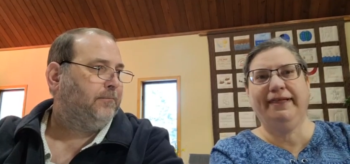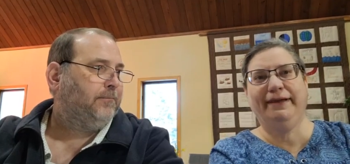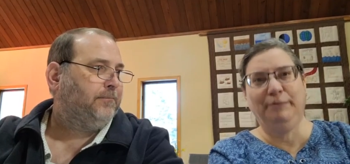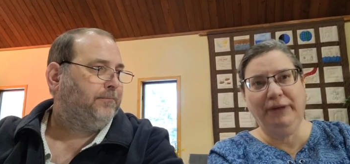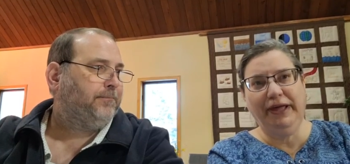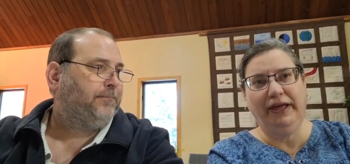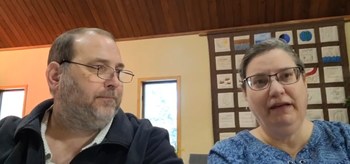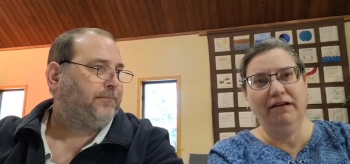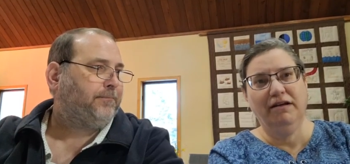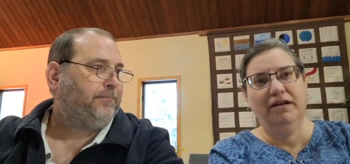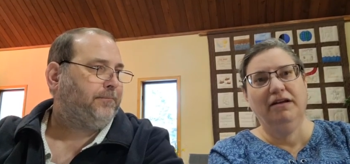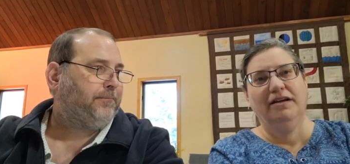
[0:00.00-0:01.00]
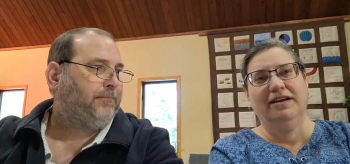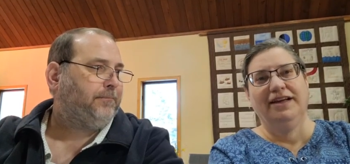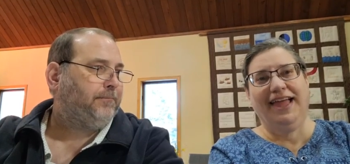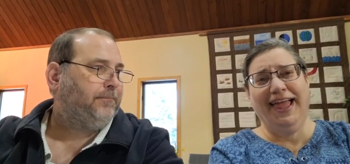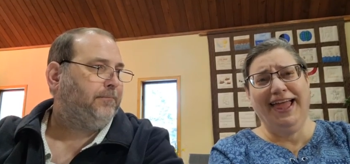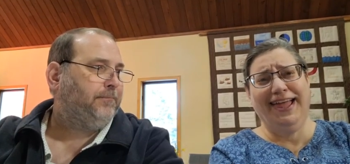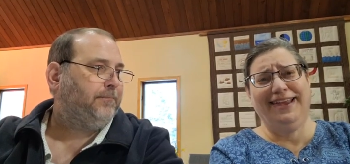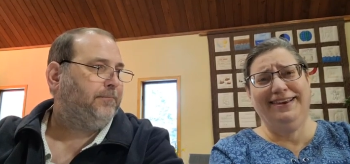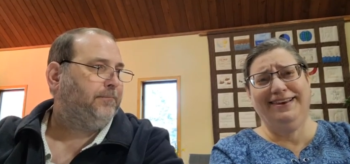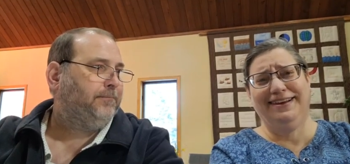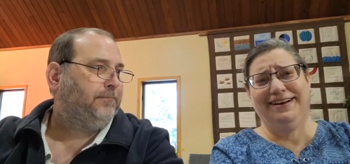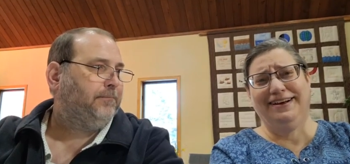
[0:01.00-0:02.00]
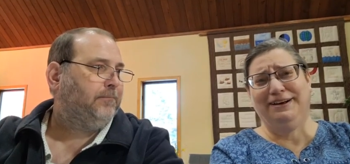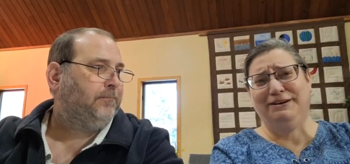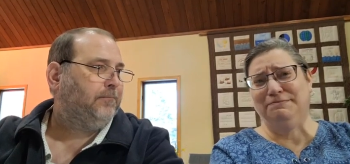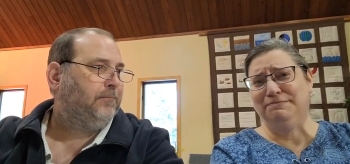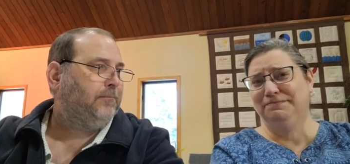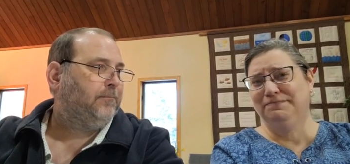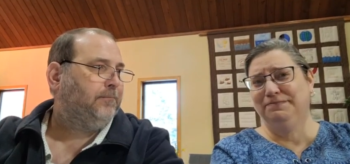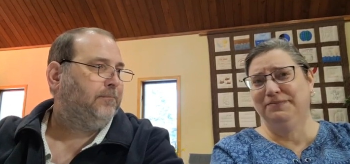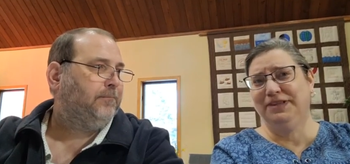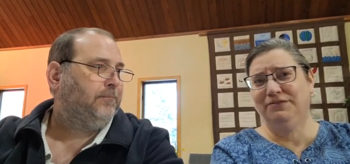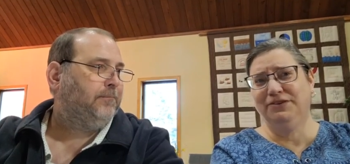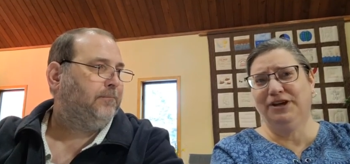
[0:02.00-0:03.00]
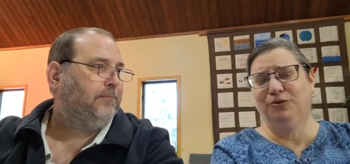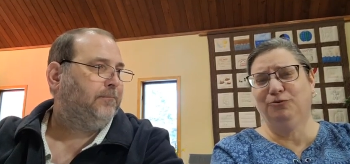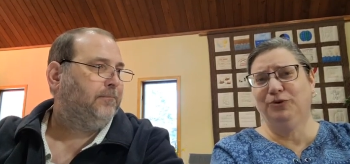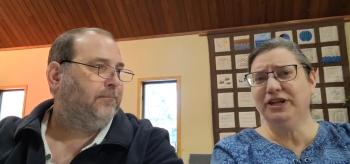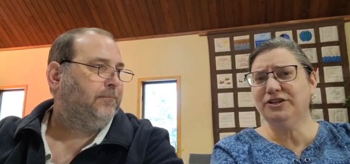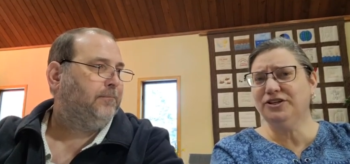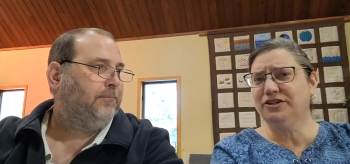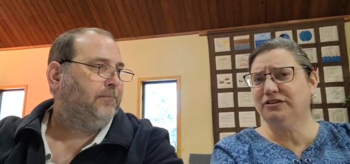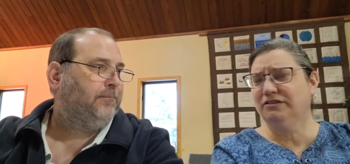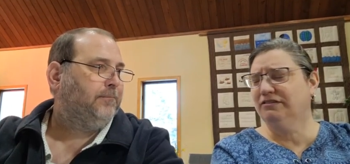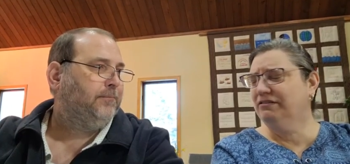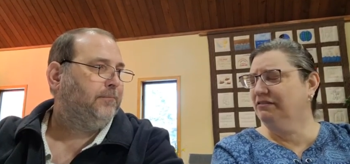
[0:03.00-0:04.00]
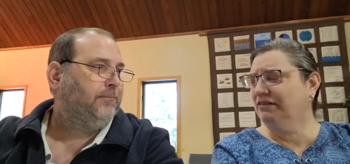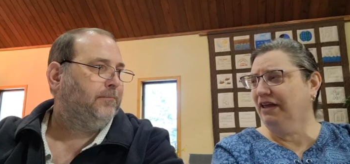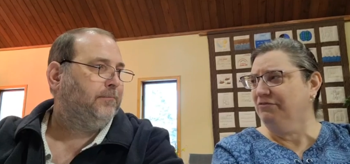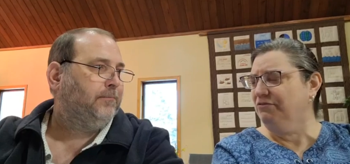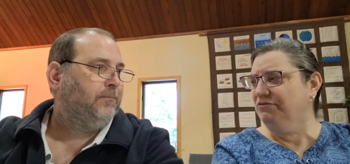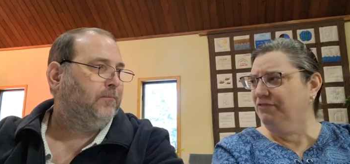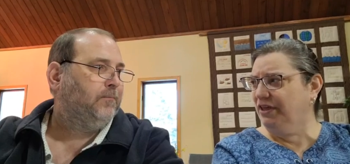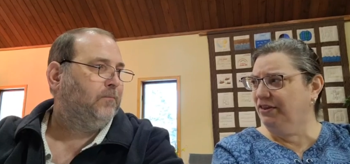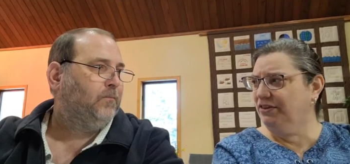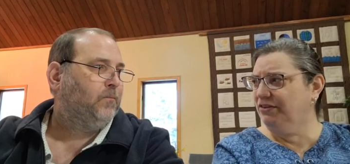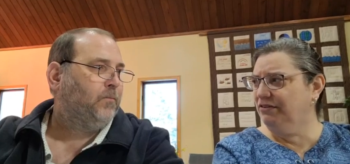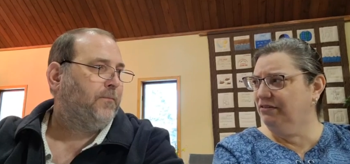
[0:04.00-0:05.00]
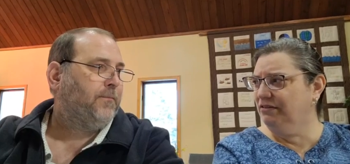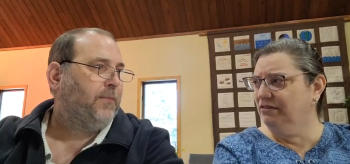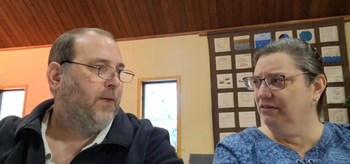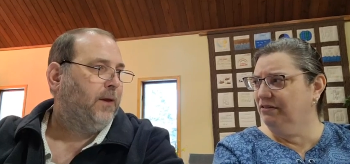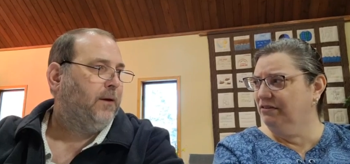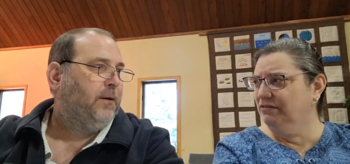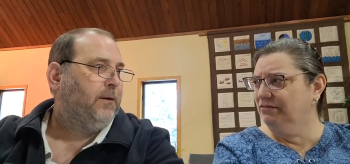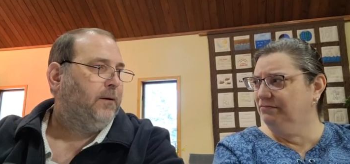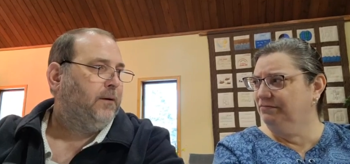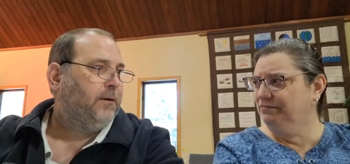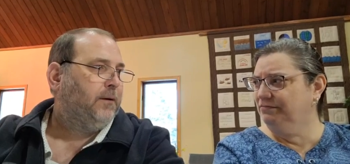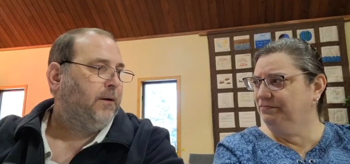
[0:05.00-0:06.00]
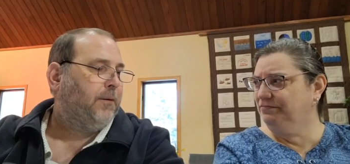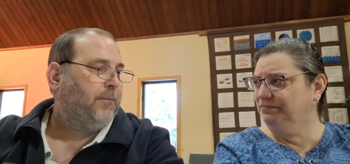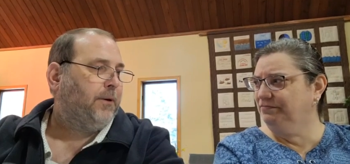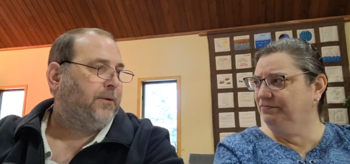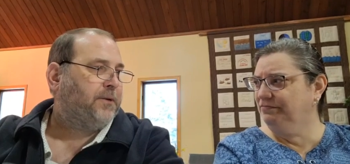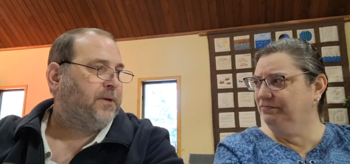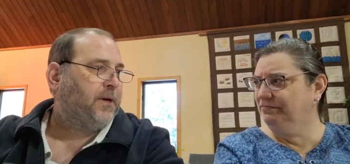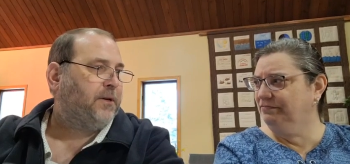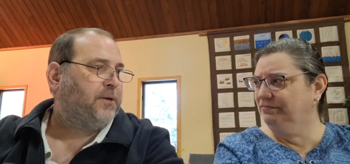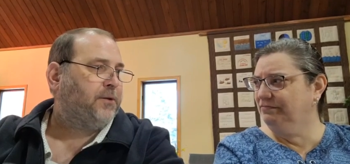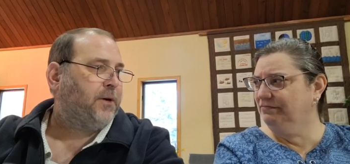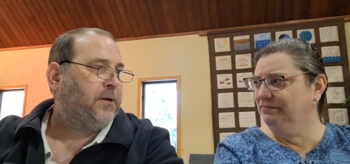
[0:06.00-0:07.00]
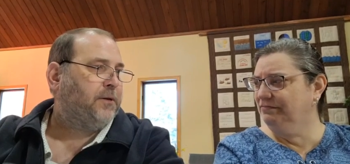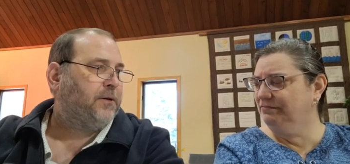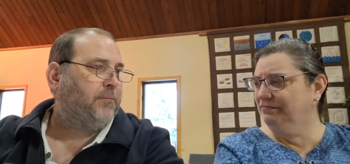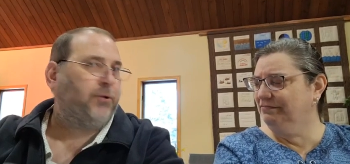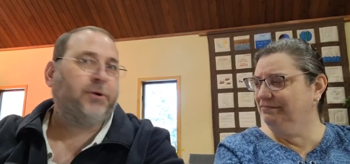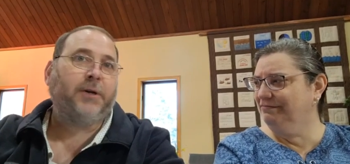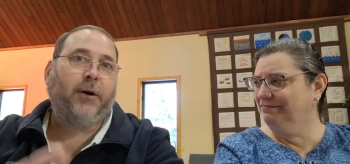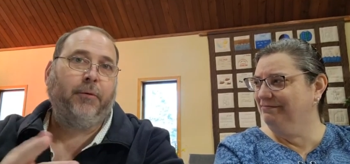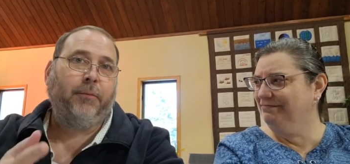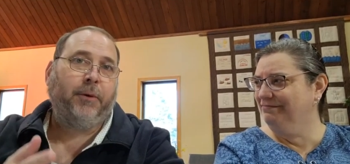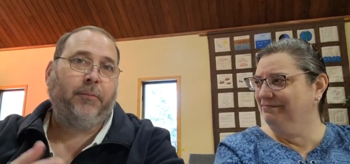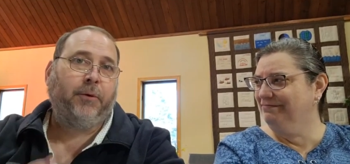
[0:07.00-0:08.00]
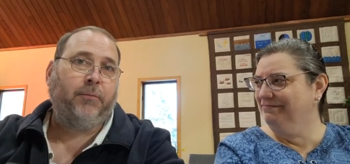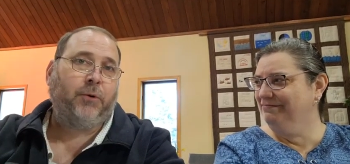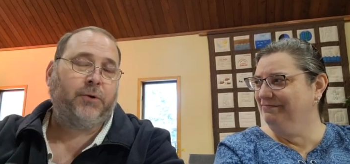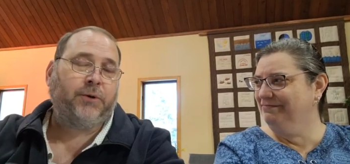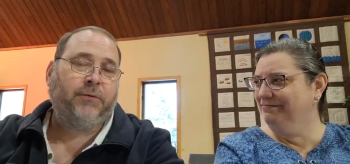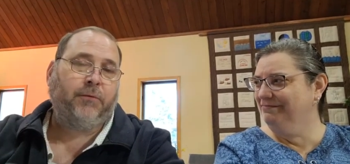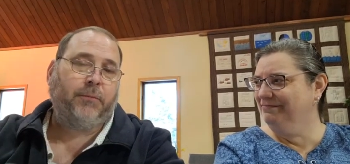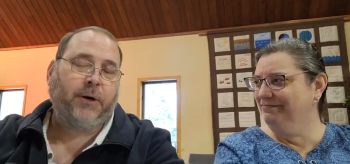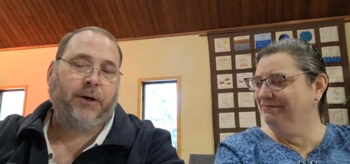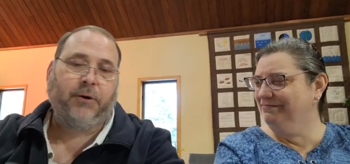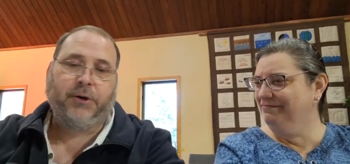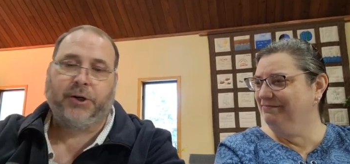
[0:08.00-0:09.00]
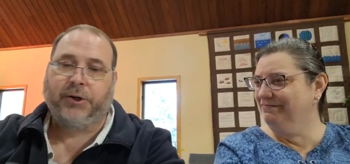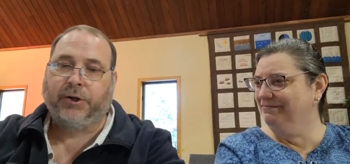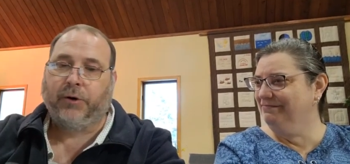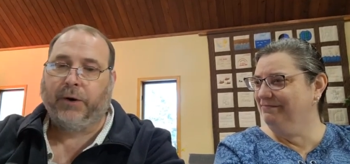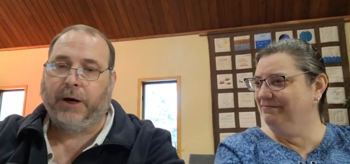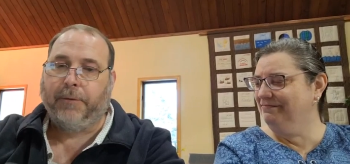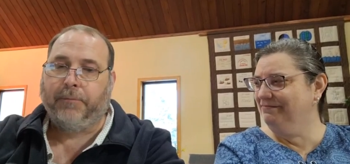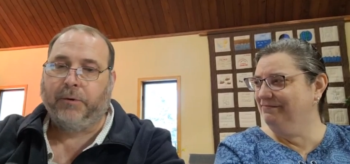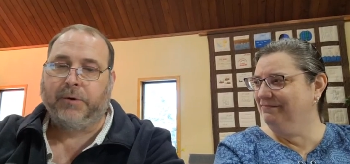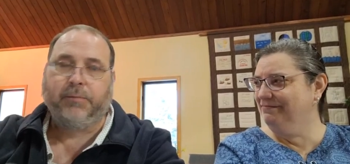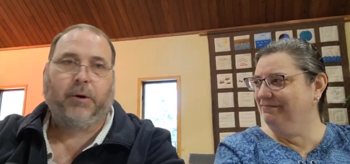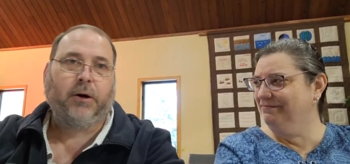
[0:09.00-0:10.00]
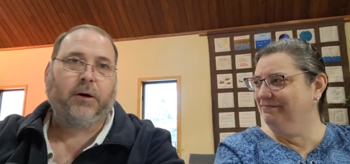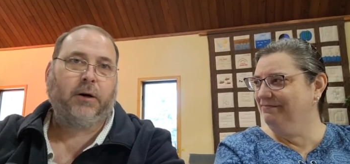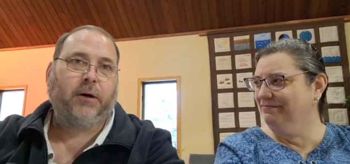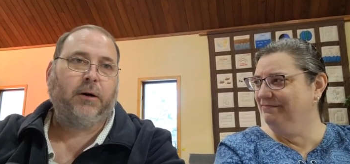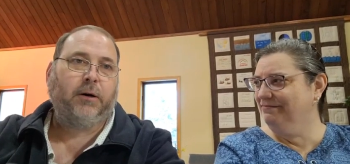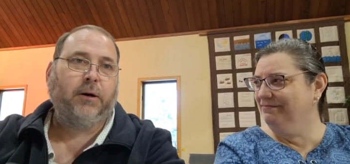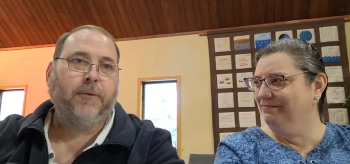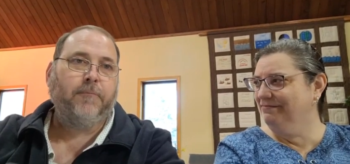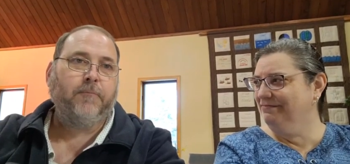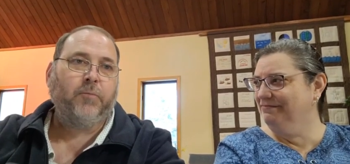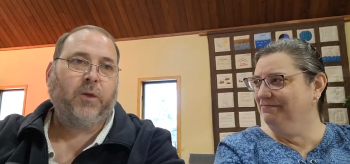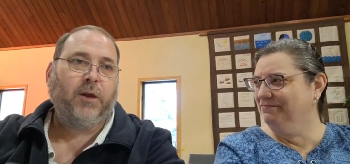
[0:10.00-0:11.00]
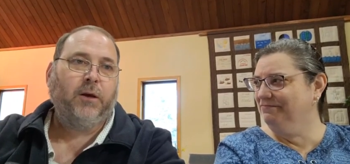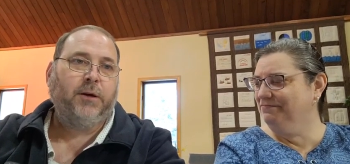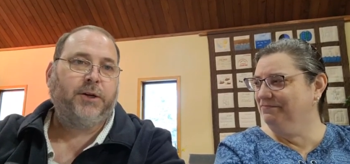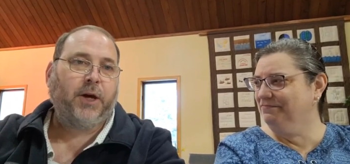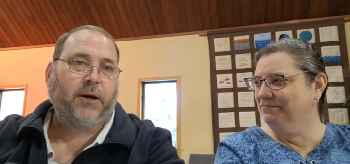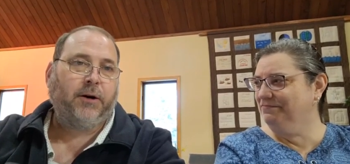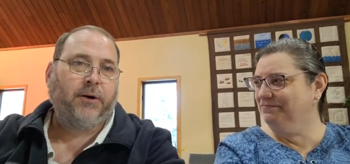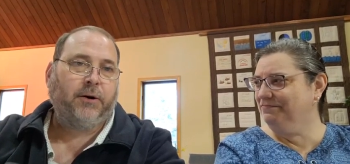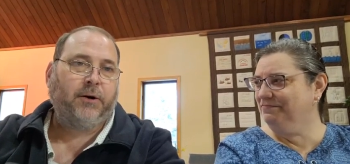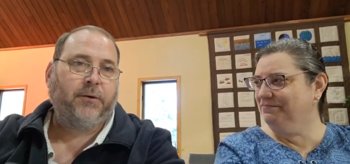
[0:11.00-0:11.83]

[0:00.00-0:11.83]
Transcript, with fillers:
Speaker 1: like me can um, live a rich life of faith.
Speaker 2: Yeah, well, it's like it's strange. The person I remember most from my church growing up was Mark, our janitor,